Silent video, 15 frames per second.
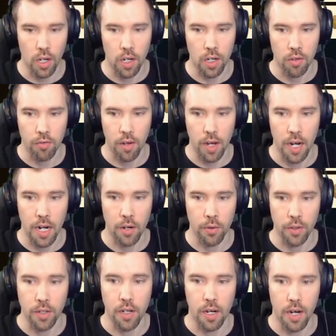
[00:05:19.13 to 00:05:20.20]
of
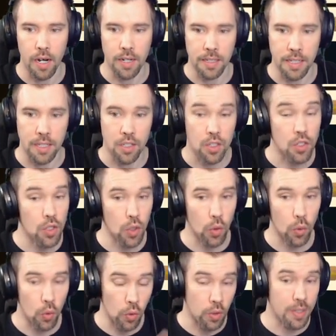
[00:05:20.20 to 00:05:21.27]
our onions
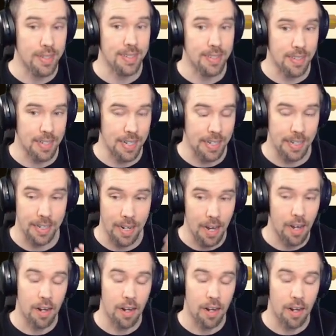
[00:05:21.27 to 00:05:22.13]
or seeded